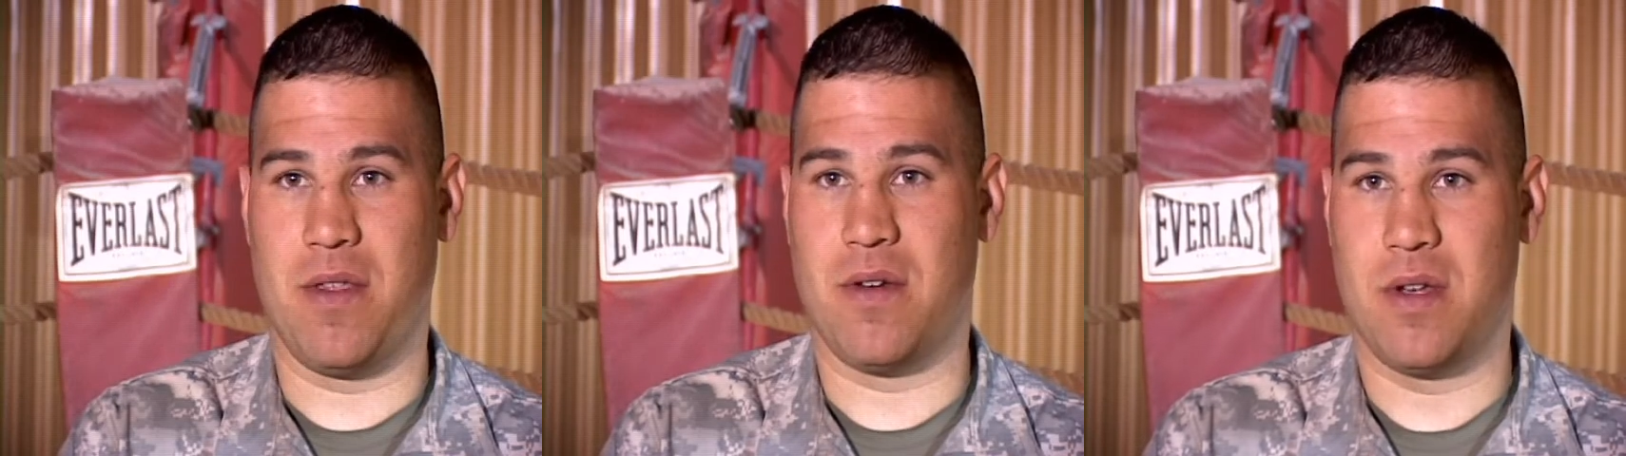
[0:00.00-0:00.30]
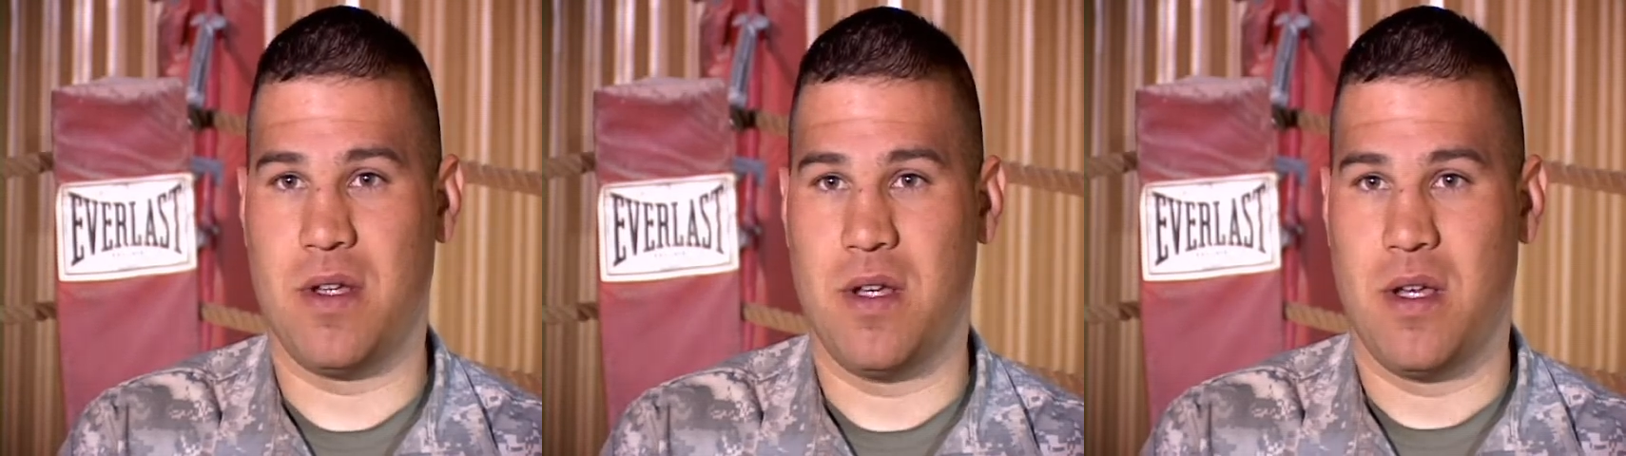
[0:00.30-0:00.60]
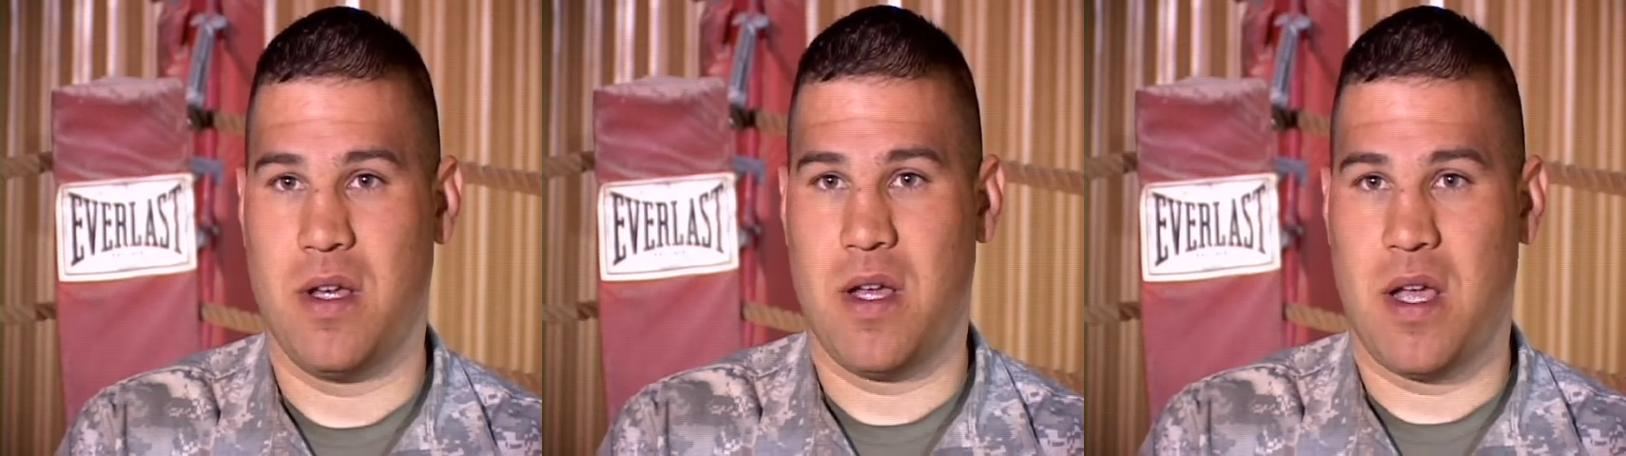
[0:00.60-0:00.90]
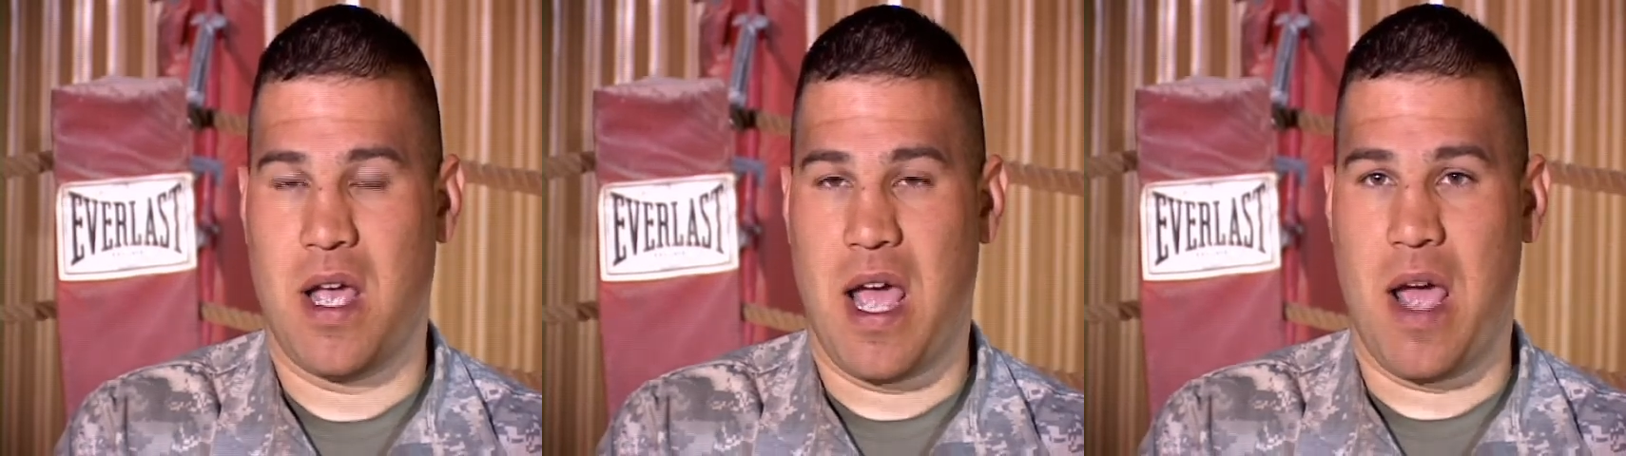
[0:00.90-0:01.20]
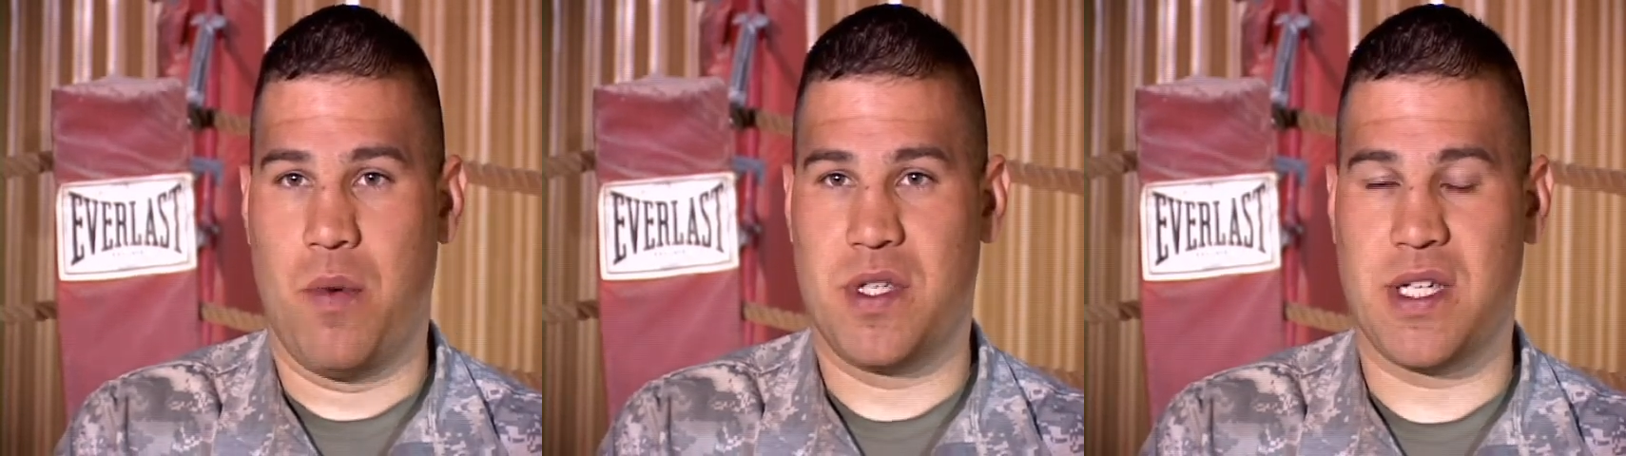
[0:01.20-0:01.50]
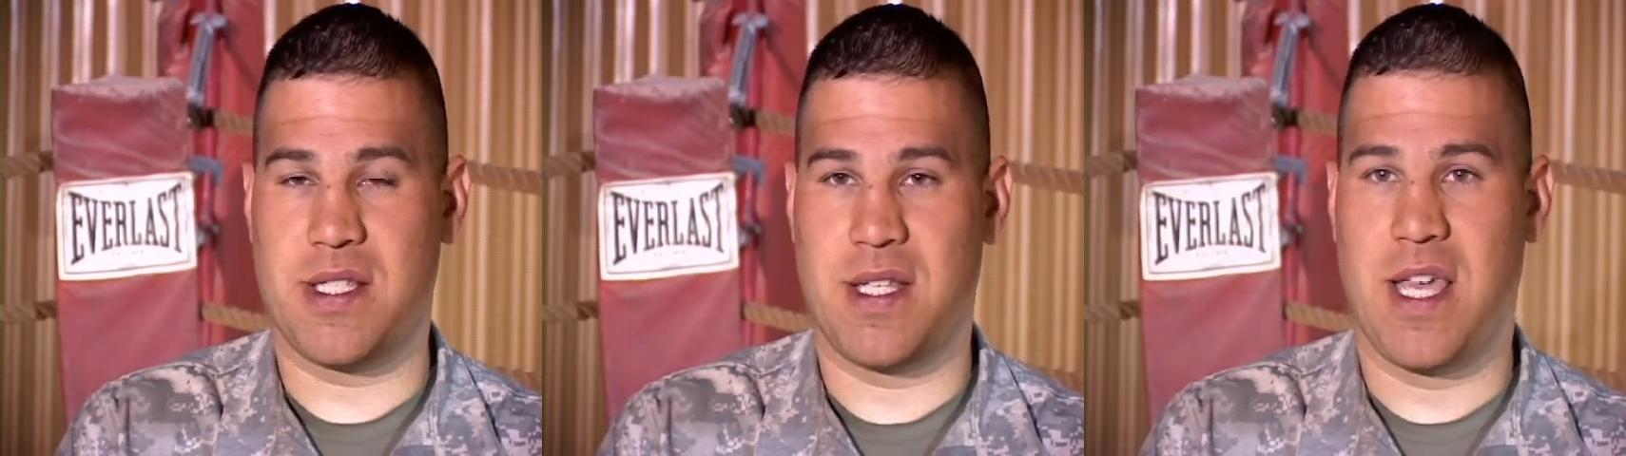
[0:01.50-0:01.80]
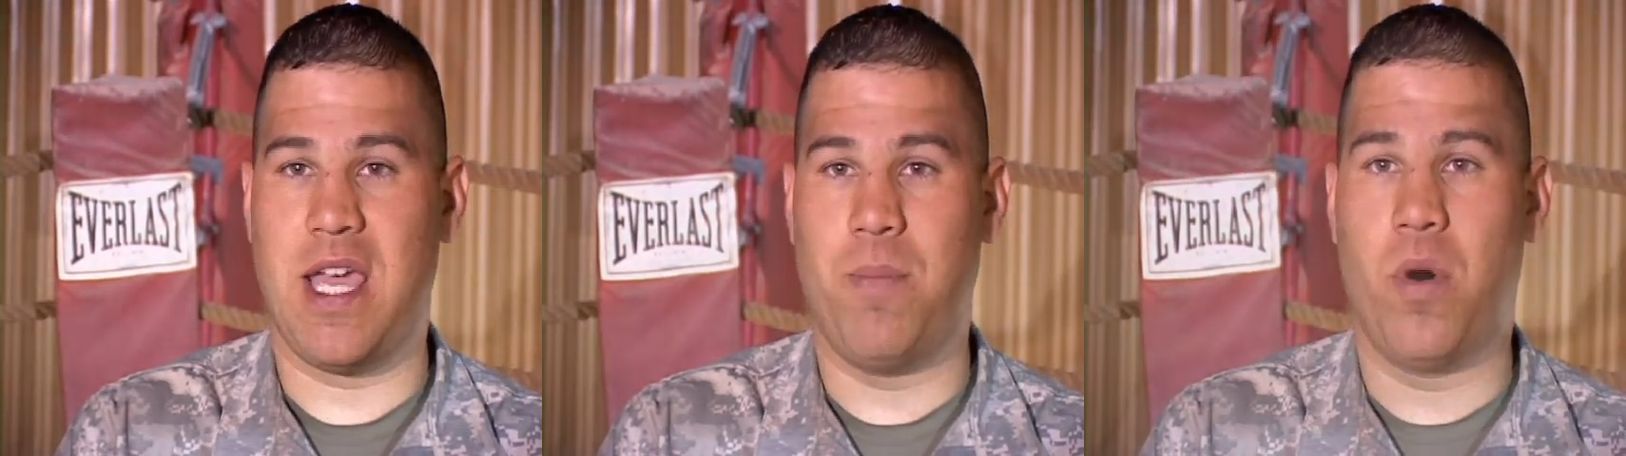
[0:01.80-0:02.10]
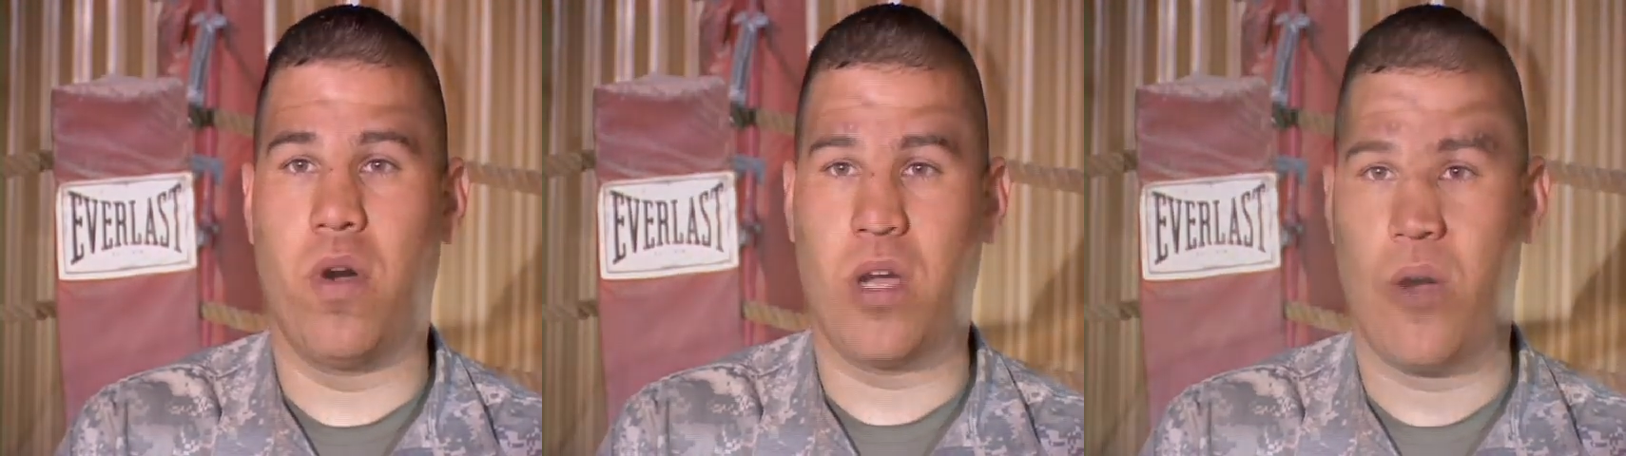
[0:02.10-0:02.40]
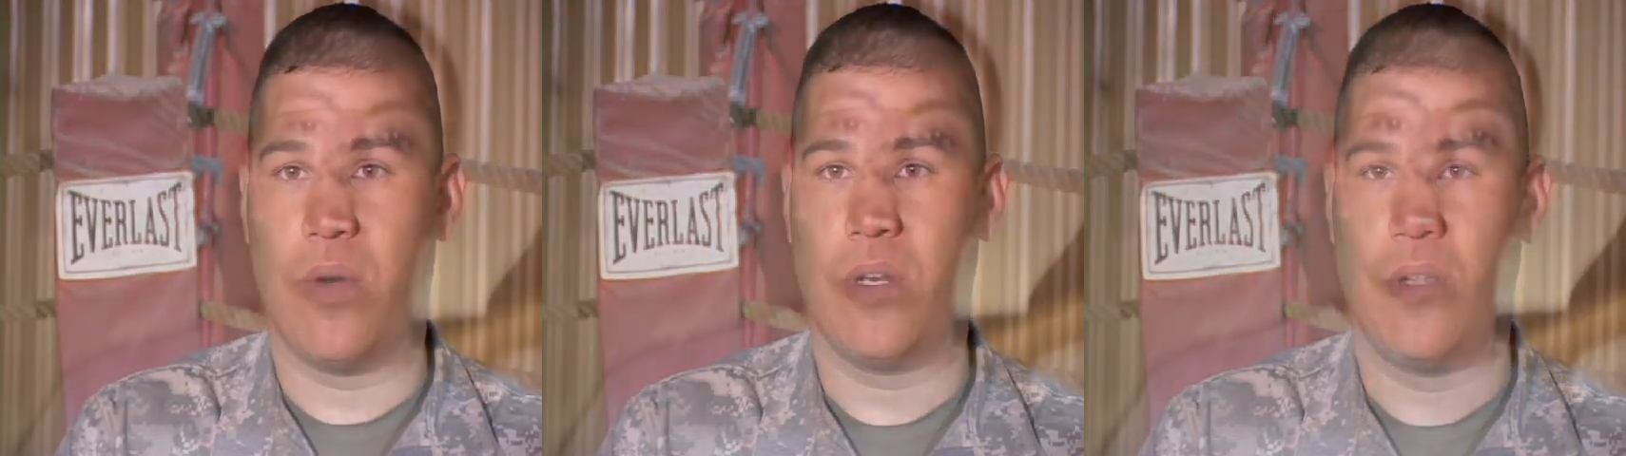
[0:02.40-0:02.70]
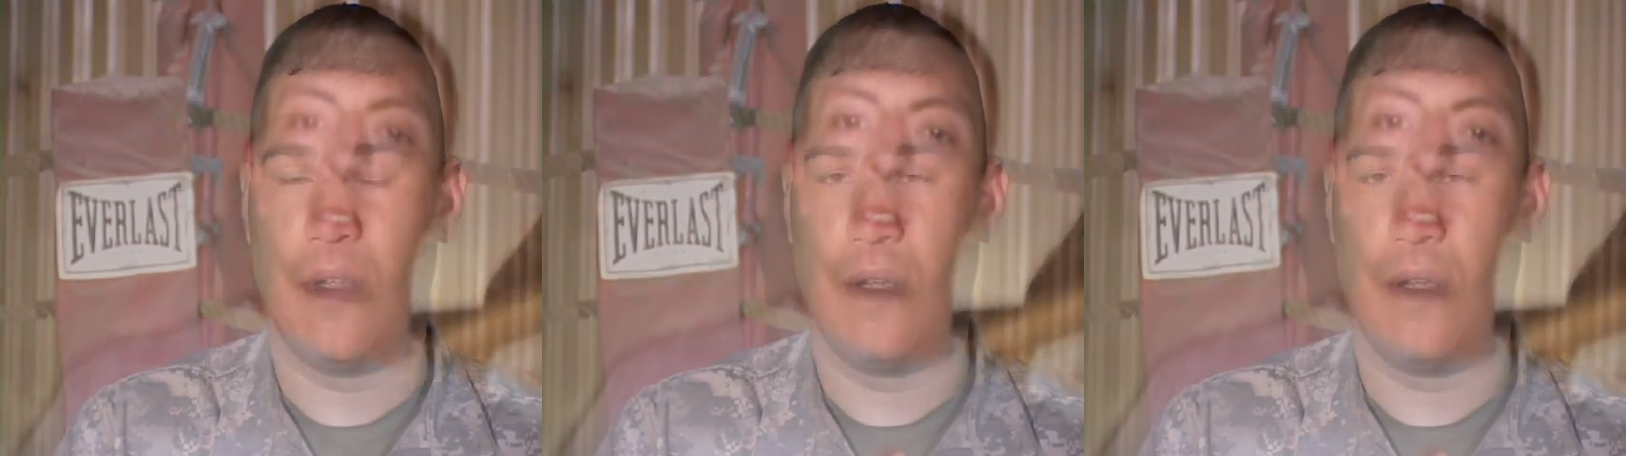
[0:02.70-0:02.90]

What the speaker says: either. It was just to keep on going.